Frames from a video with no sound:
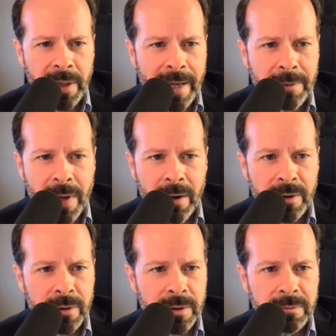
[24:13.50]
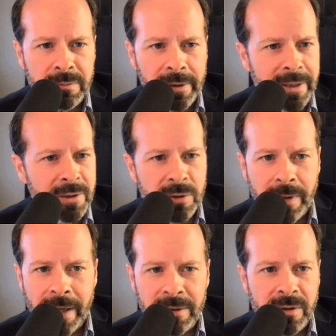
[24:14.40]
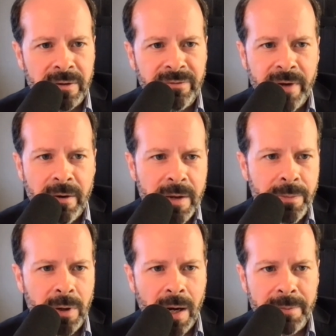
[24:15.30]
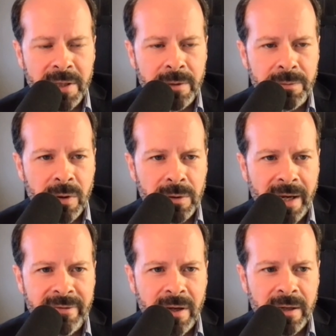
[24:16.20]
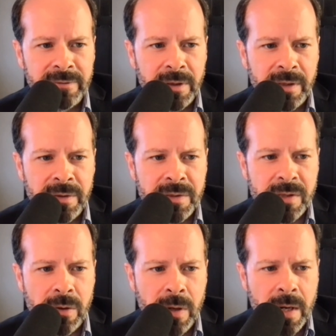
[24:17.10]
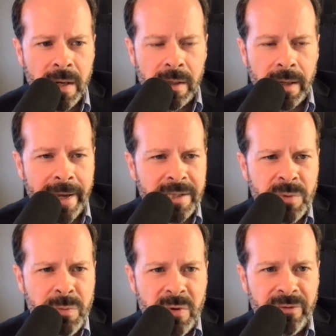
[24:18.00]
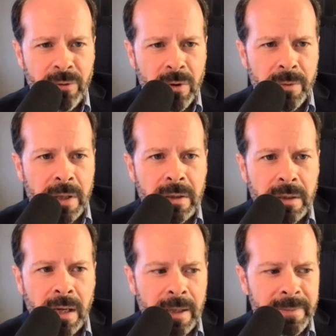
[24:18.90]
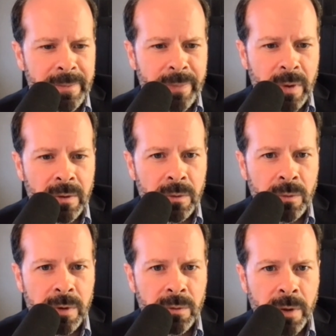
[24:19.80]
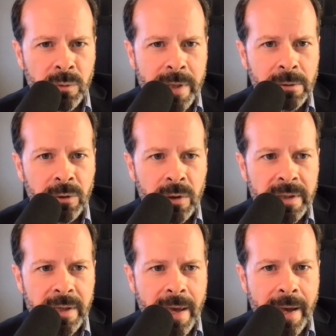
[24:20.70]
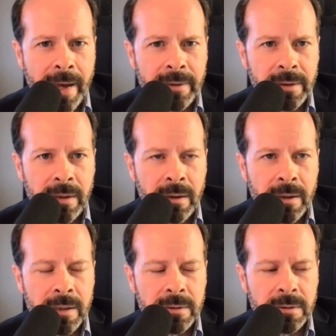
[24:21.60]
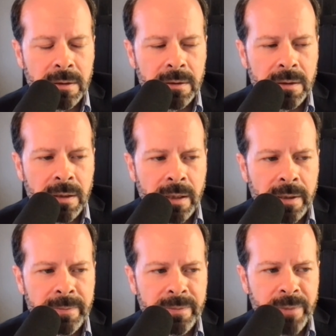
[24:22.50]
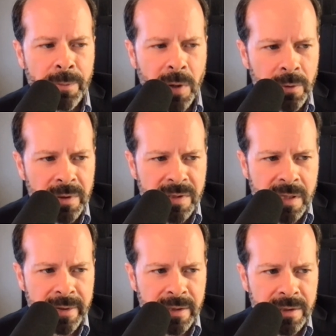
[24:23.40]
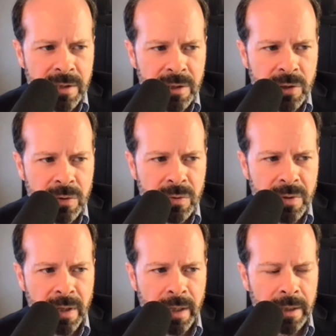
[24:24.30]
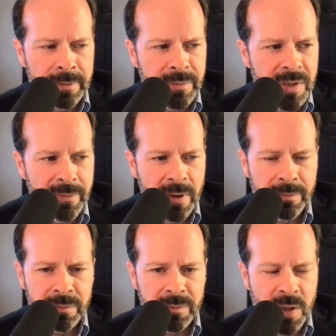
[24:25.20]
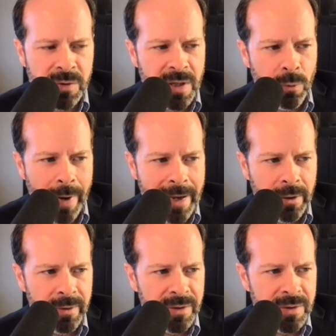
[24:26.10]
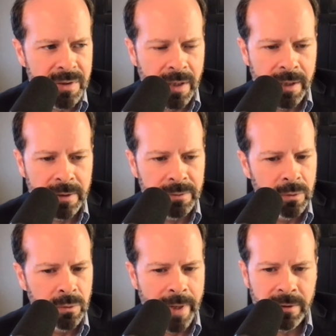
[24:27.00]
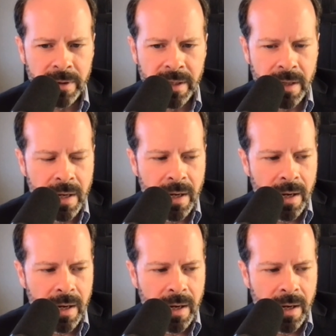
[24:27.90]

Planned Parenthood clinic director, very prominent pro-life convert. And so as we move forward, when we look at our opponents on this issue, some of them using rancorous rhetoric,